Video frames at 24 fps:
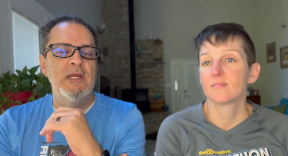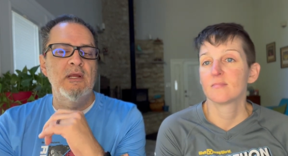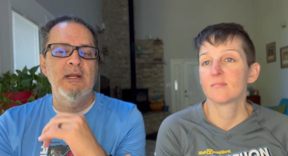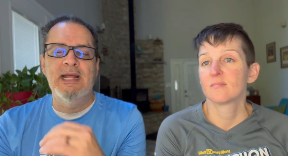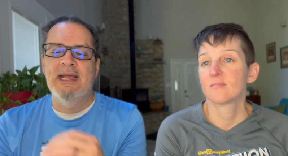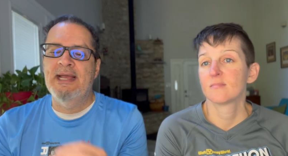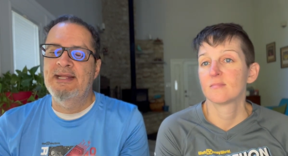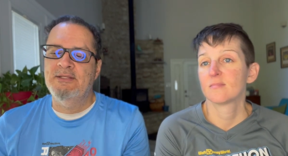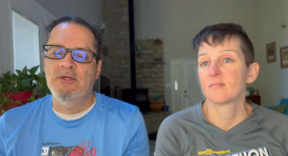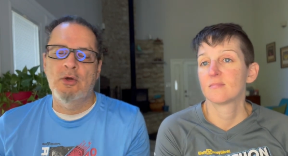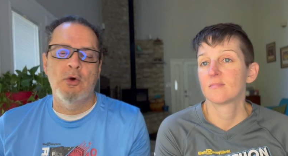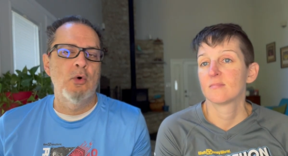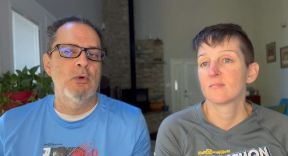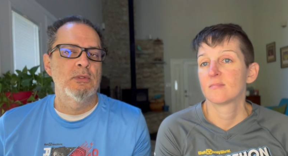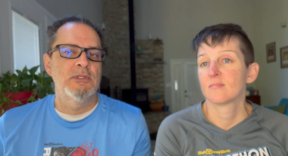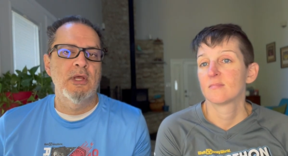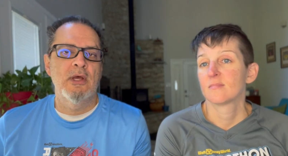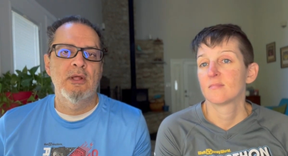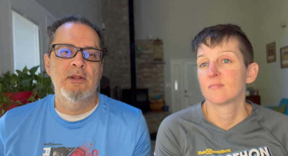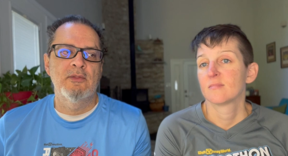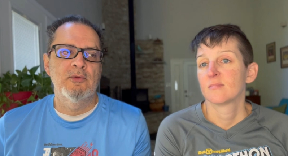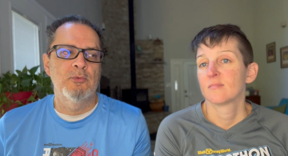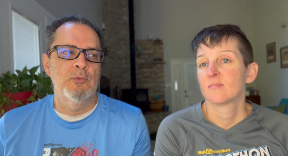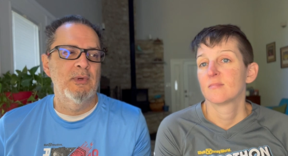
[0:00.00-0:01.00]
Speaker 1: I had to hold
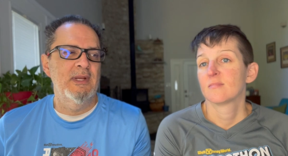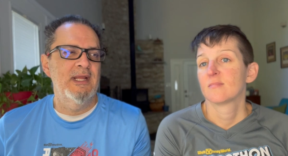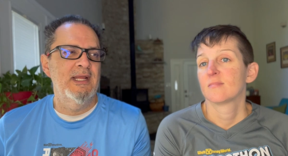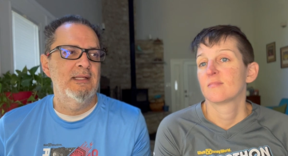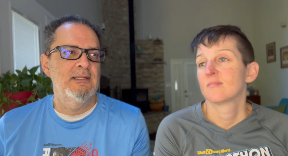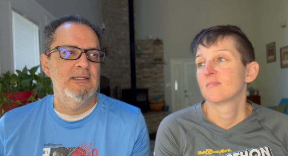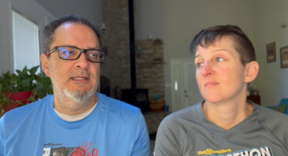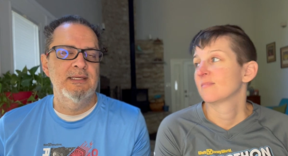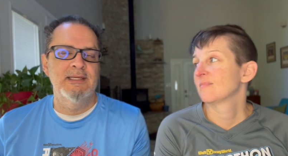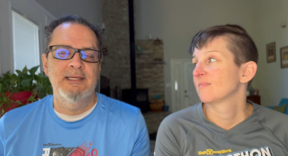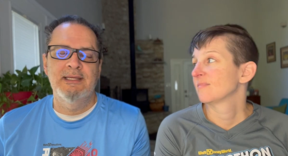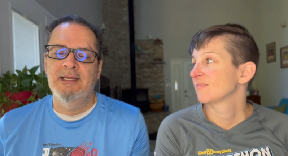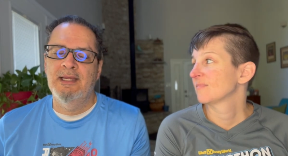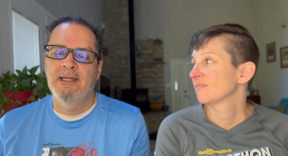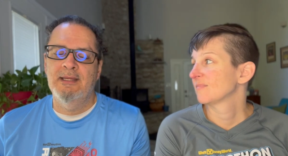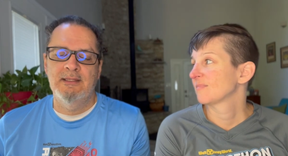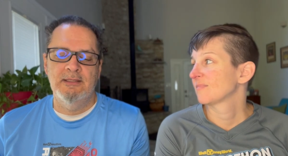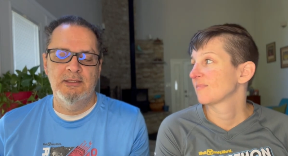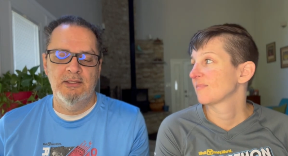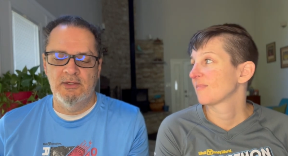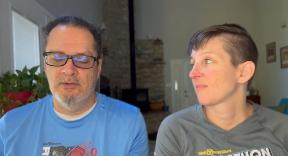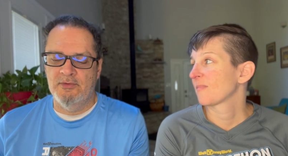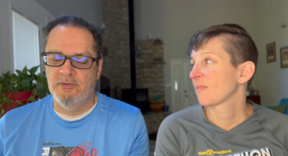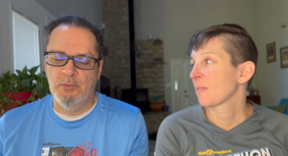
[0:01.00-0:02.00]
on to the railing,
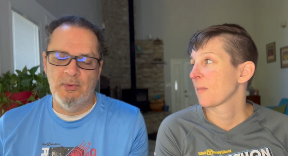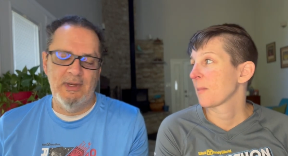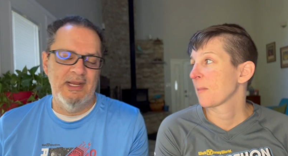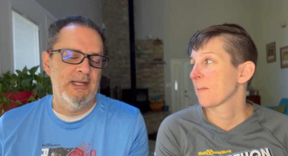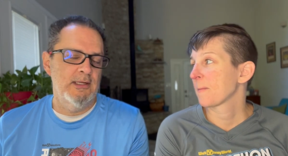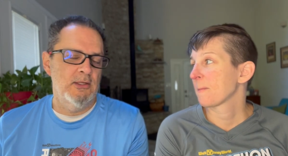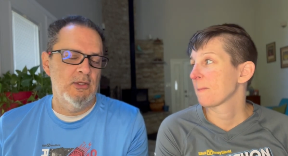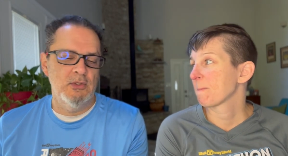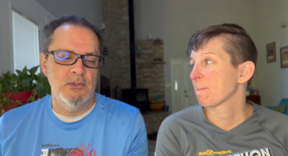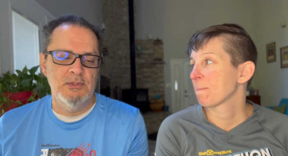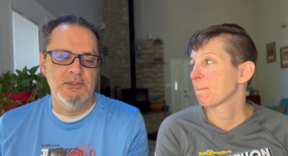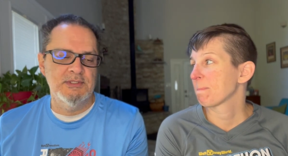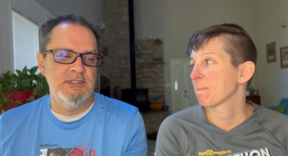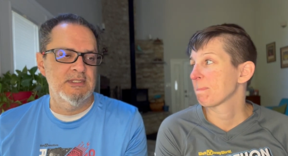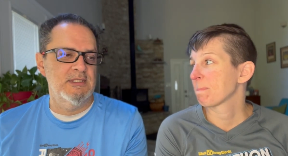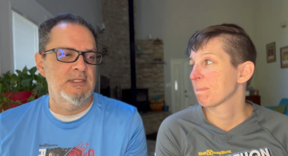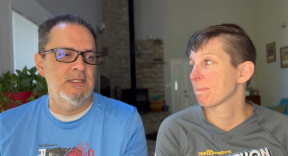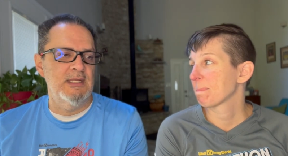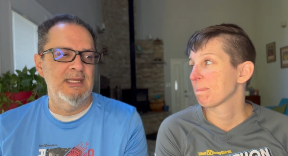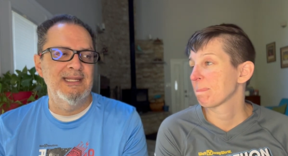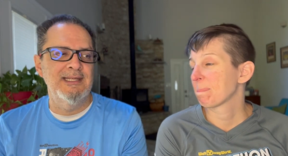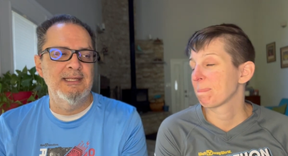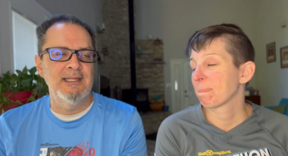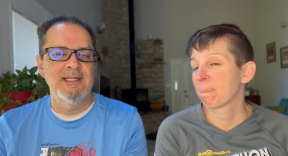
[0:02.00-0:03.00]
you know, the rails, and
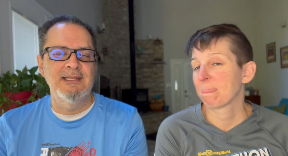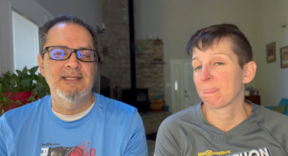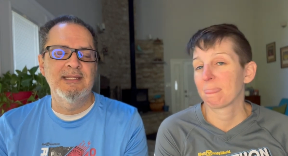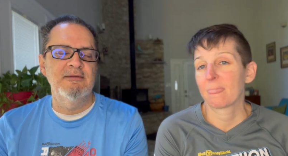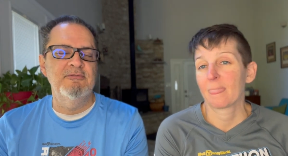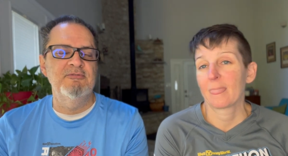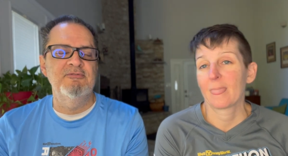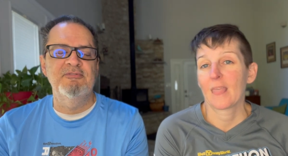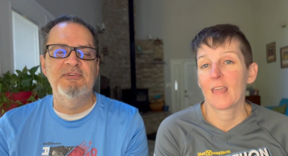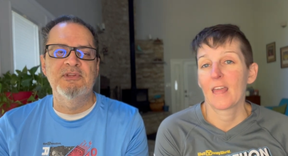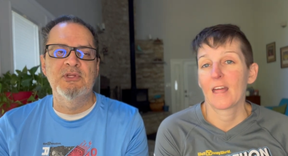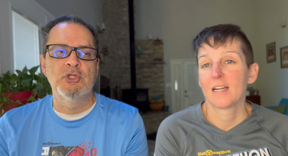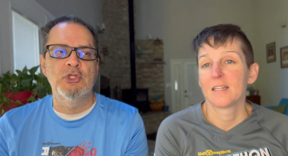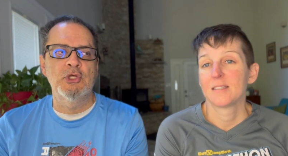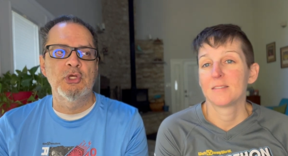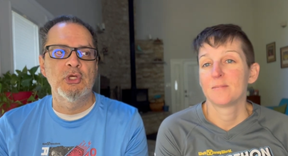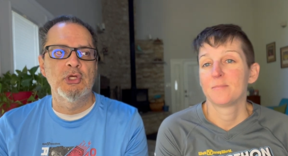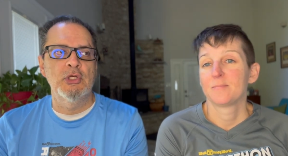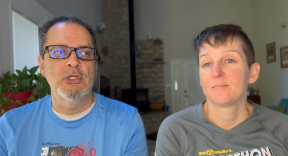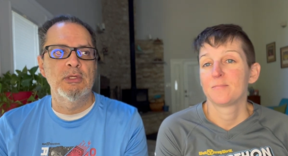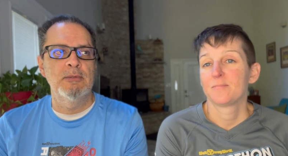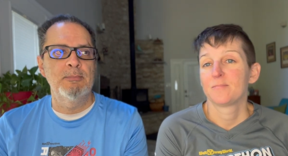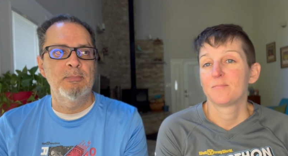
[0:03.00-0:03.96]
it, it didn't feel good.